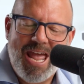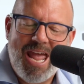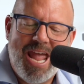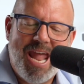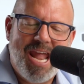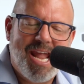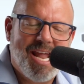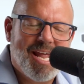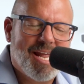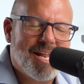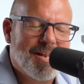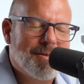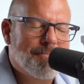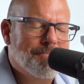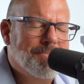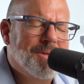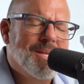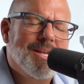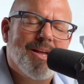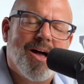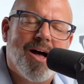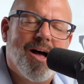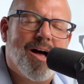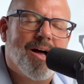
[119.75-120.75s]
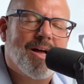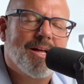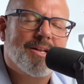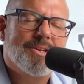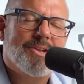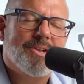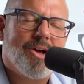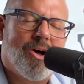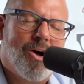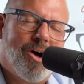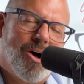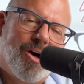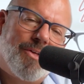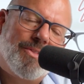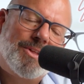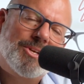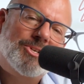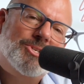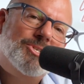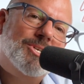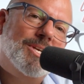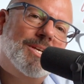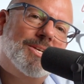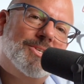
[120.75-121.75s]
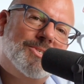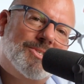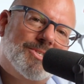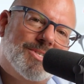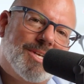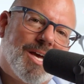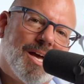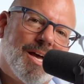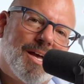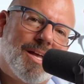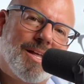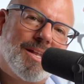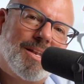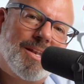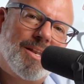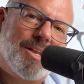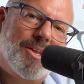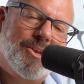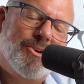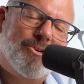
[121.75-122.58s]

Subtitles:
And beyond all that she has done,